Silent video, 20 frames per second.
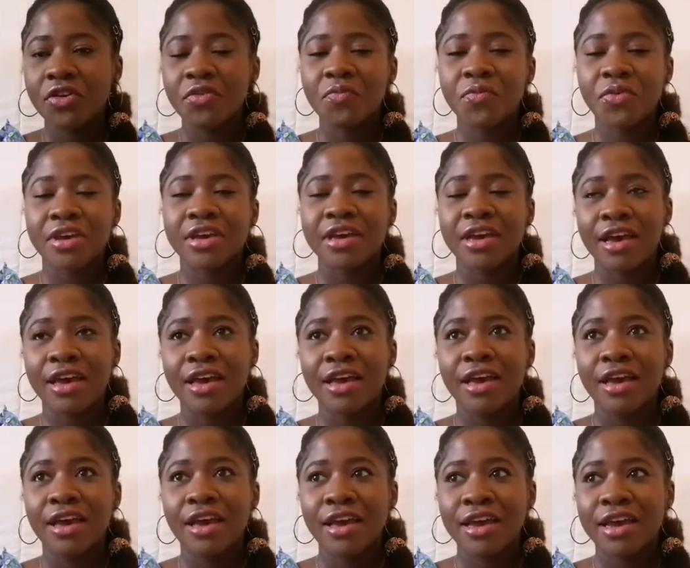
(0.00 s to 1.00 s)
But yeah,
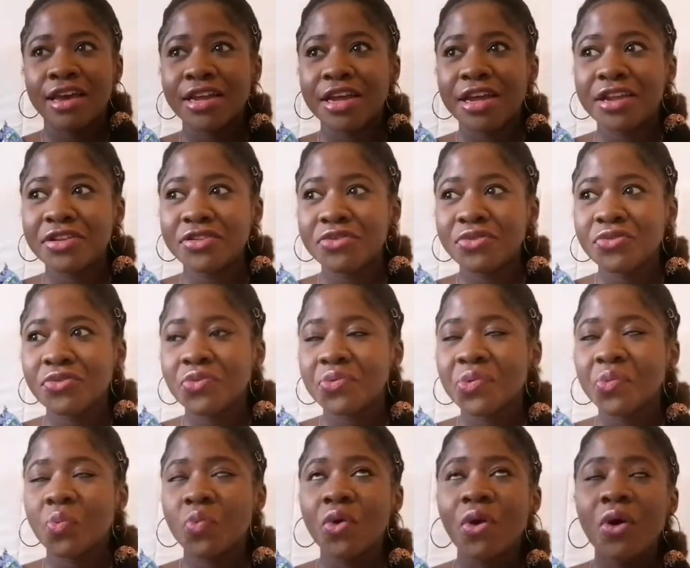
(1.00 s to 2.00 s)
and then you know we
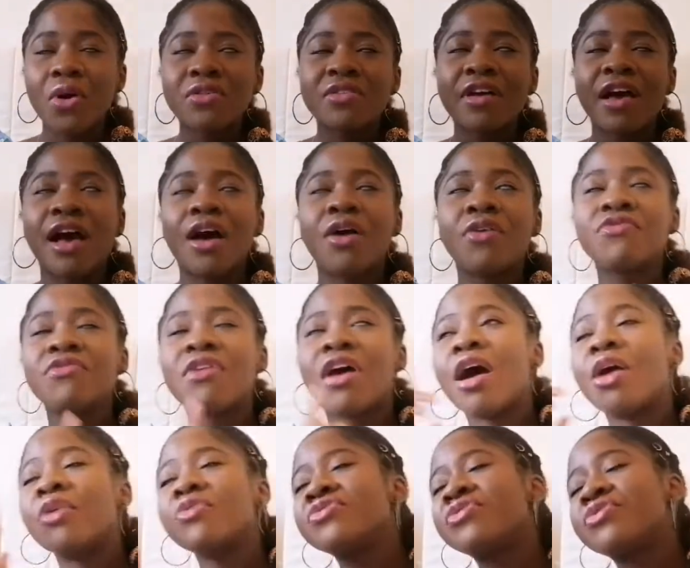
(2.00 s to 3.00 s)
walked
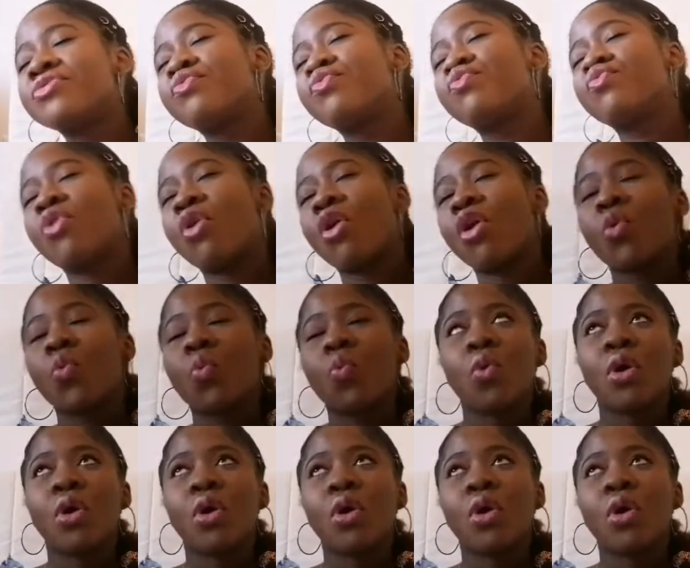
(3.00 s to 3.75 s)
around the rock.